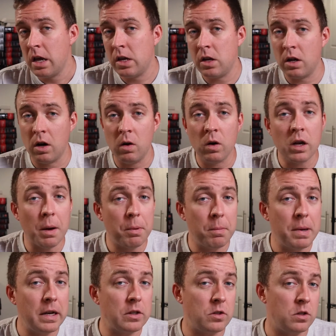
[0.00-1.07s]
you know, a couple
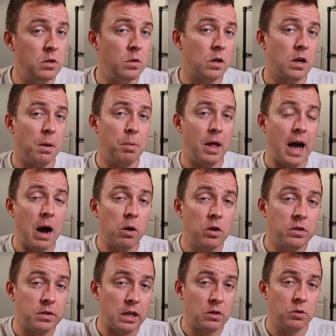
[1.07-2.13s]
minutes to a couple
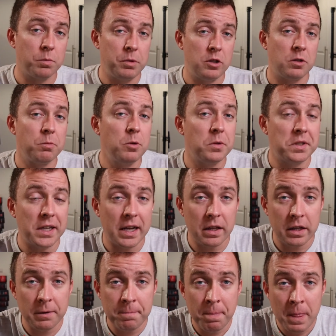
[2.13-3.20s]
hours, things will be smooth
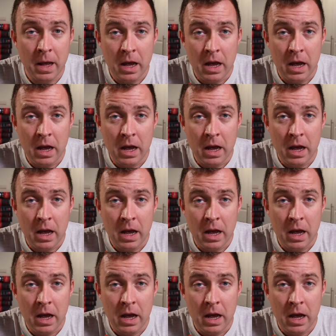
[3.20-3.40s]
sailing.